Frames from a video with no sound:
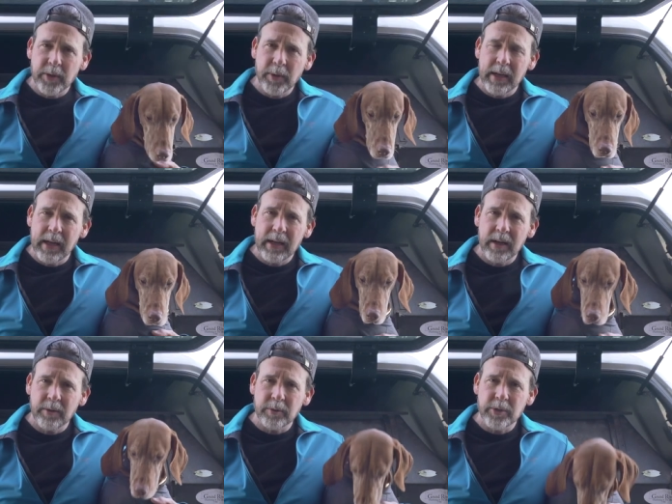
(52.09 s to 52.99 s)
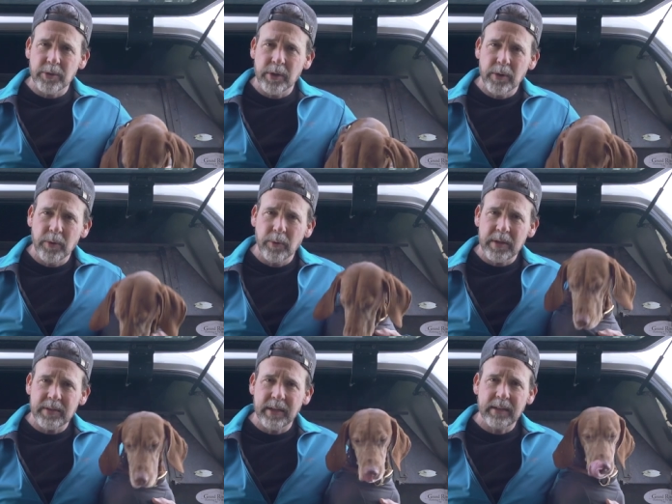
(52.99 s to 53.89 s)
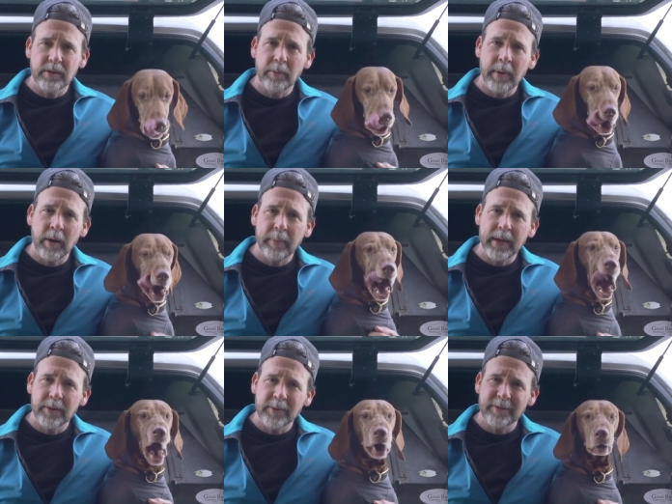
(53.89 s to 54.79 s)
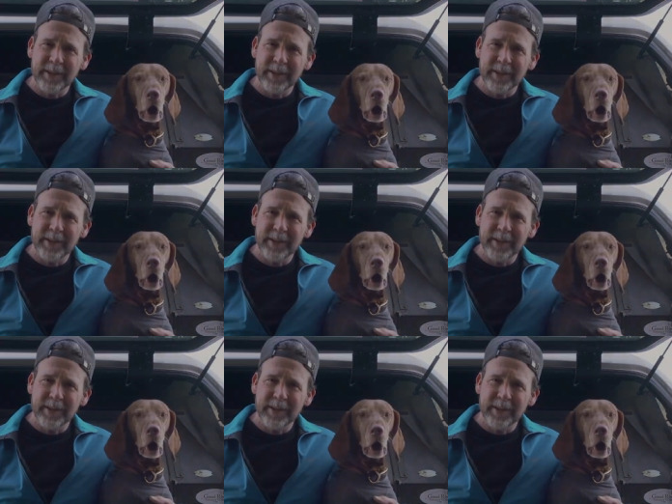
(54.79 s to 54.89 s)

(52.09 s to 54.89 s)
snowy day here and we'll show you what it's like to go mountain biking with a